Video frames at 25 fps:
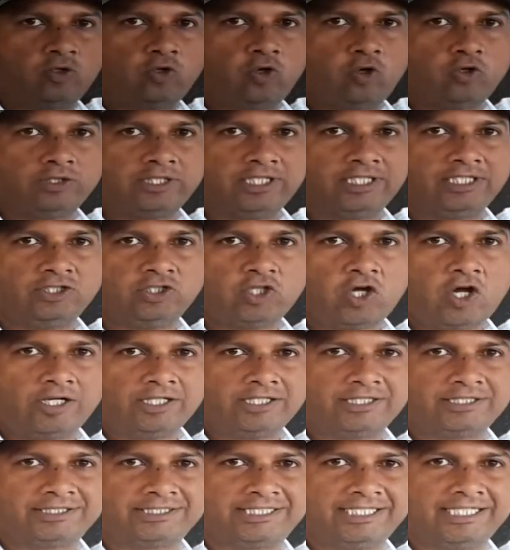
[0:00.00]
Growth is
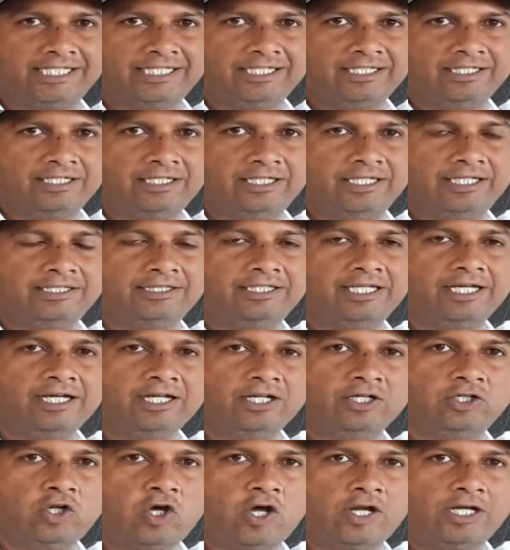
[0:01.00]
not seen in the
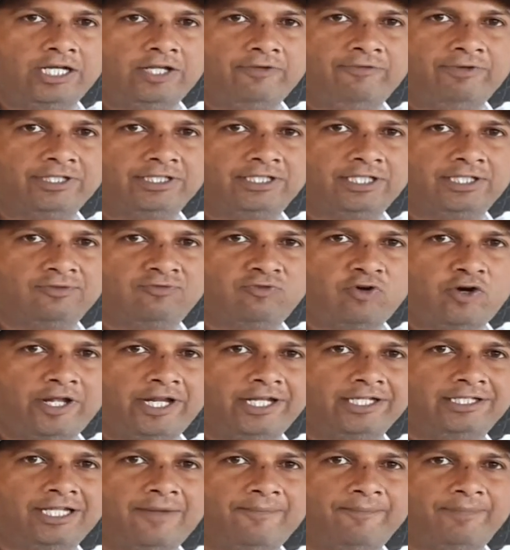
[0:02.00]
non-living thing. For
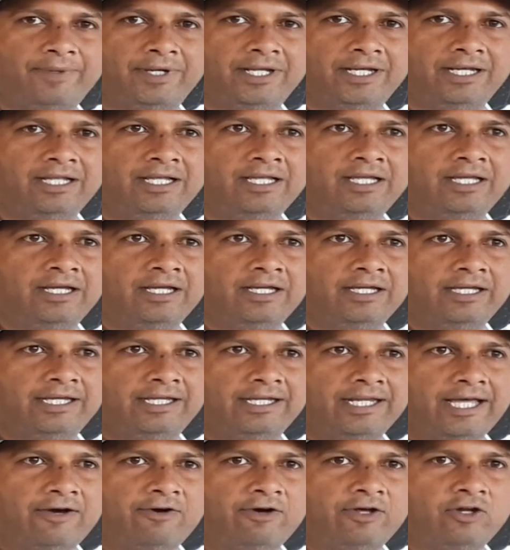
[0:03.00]
example,
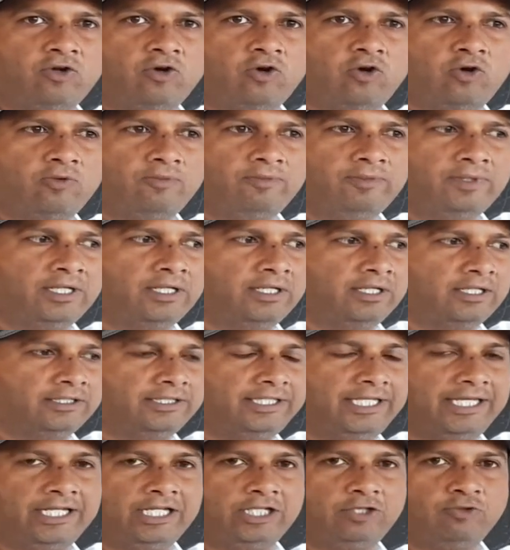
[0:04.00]
in our
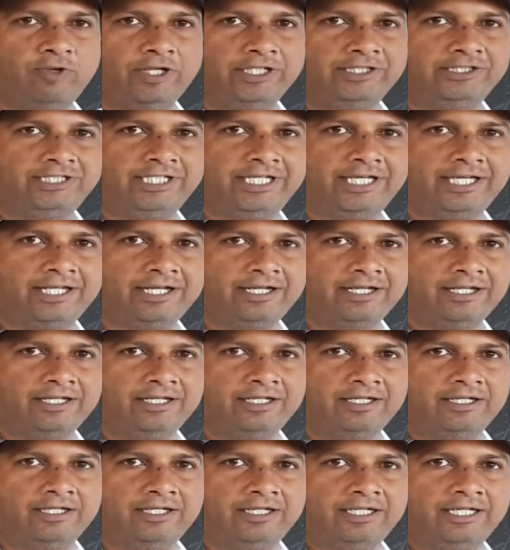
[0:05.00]
home, there is one
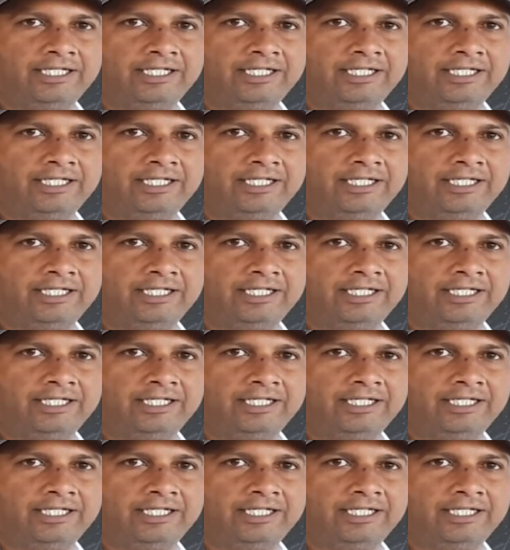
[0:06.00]
chair.